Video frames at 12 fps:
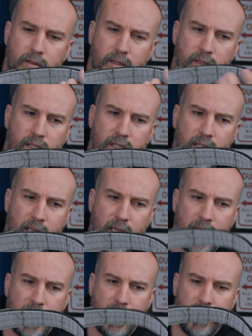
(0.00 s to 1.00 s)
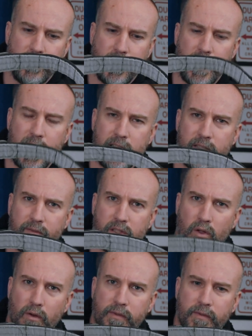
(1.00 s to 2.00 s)
sticky adhesive
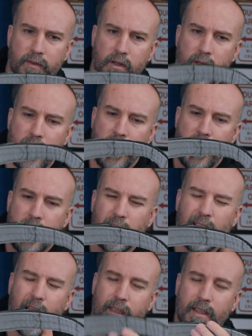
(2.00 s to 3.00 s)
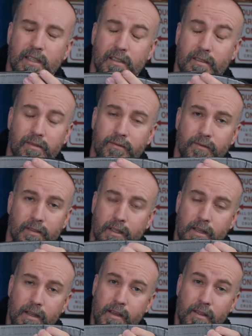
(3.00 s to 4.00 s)
stuff. And again, this
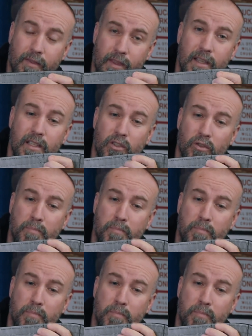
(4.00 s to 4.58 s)
is just